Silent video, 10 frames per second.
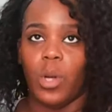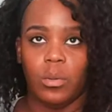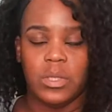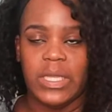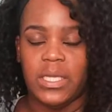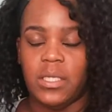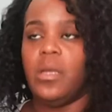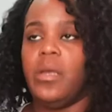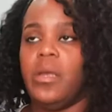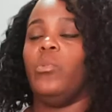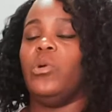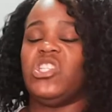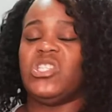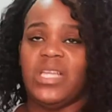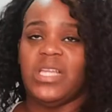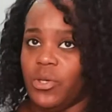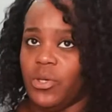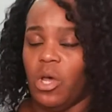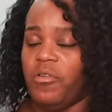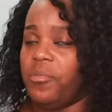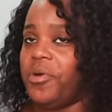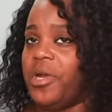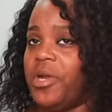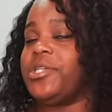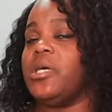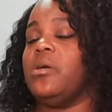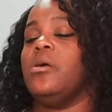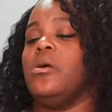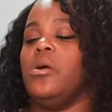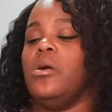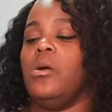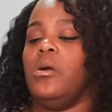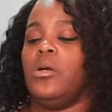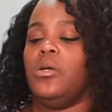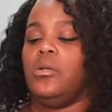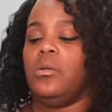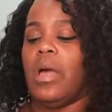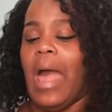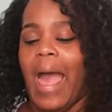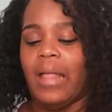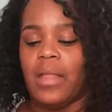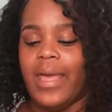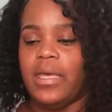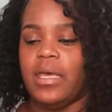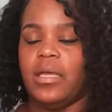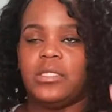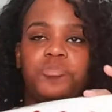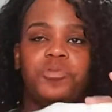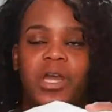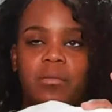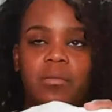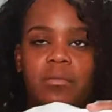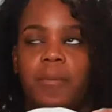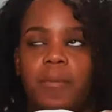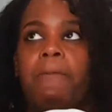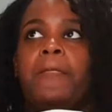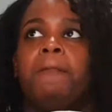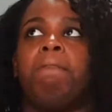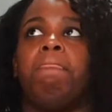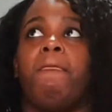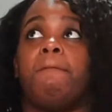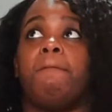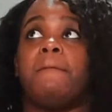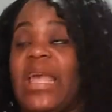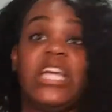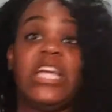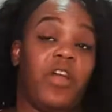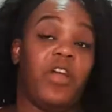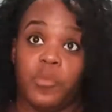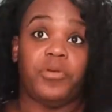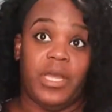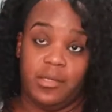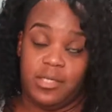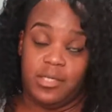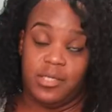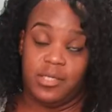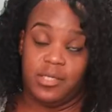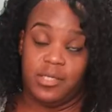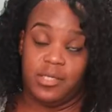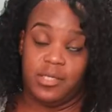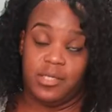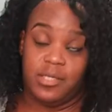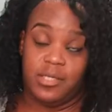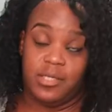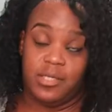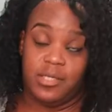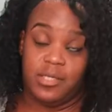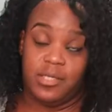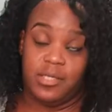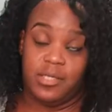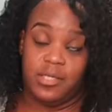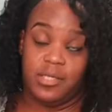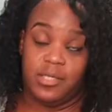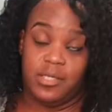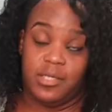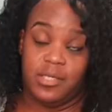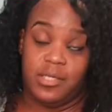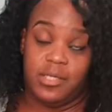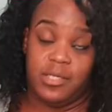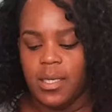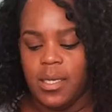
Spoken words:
my Roland, which is an eco-solvent printer. I like it to print. It takes forever to print, for one. This right here